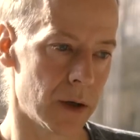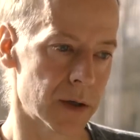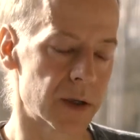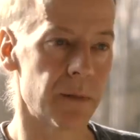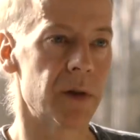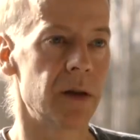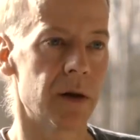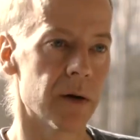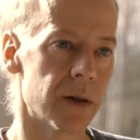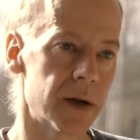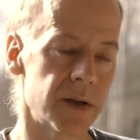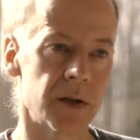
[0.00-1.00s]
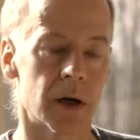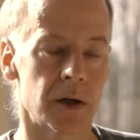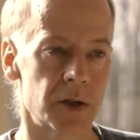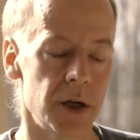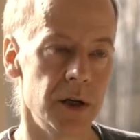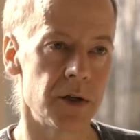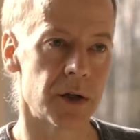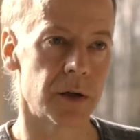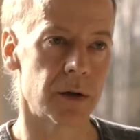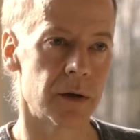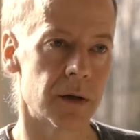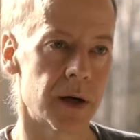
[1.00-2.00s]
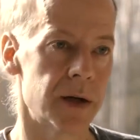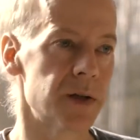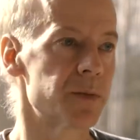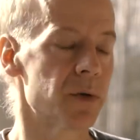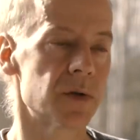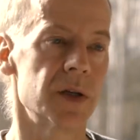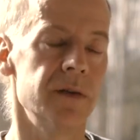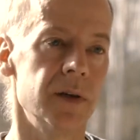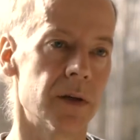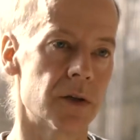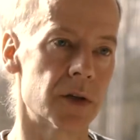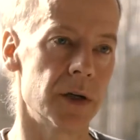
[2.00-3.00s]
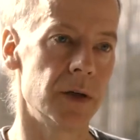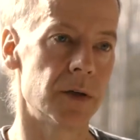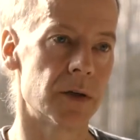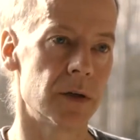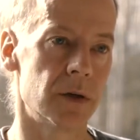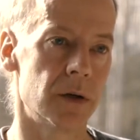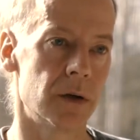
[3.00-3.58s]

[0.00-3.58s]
something there that is not changing, that is perceiving the change.